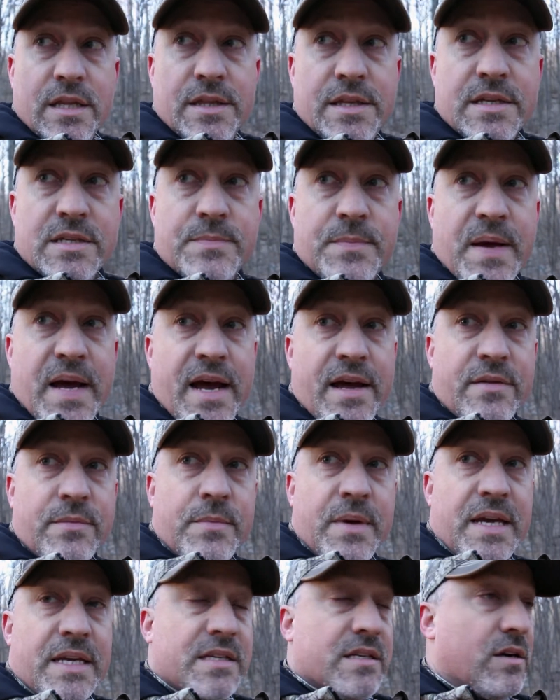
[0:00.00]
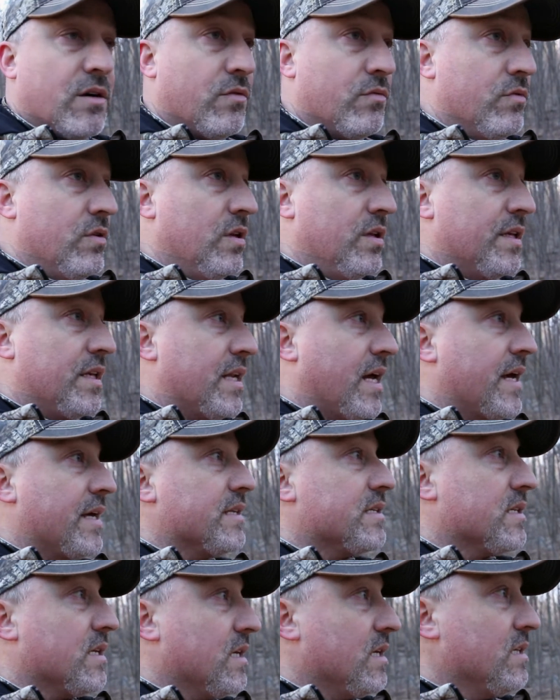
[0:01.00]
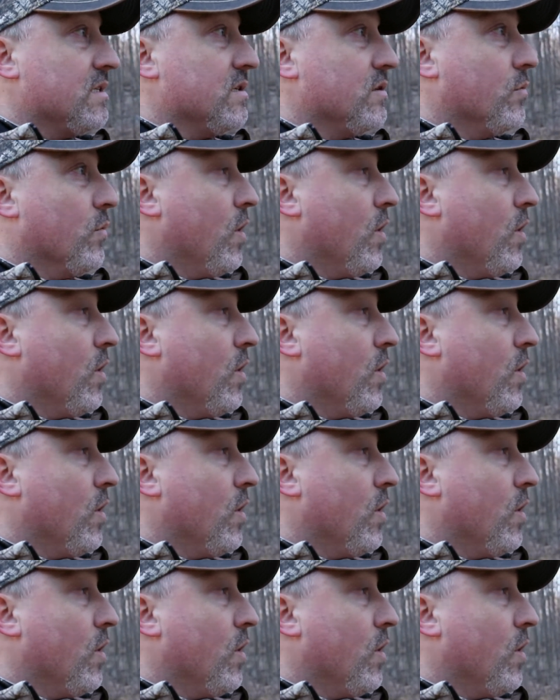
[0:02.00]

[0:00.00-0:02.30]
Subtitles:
This path makes it a really nice, easy